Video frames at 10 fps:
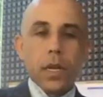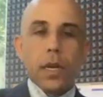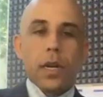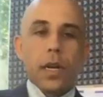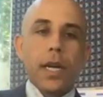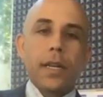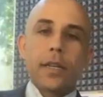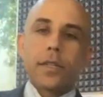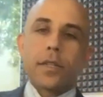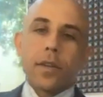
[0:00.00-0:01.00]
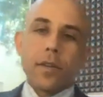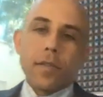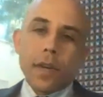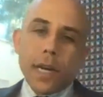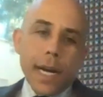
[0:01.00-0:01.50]
All right,
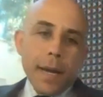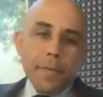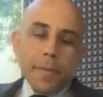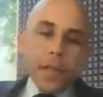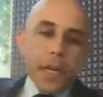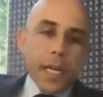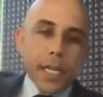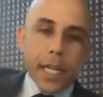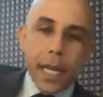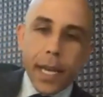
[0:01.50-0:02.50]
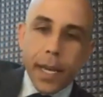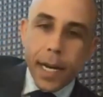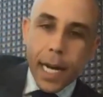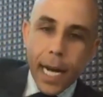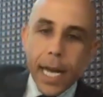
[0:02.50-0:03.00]
so I'm feeling good today.
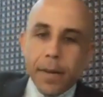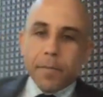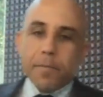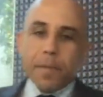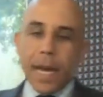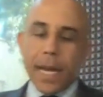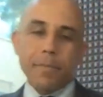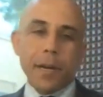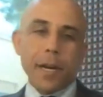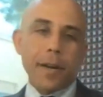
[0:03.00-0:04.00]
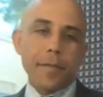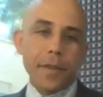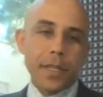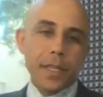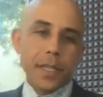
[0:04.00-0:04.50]
I am back in my
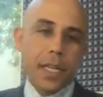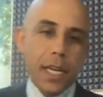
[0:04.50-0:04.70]
office.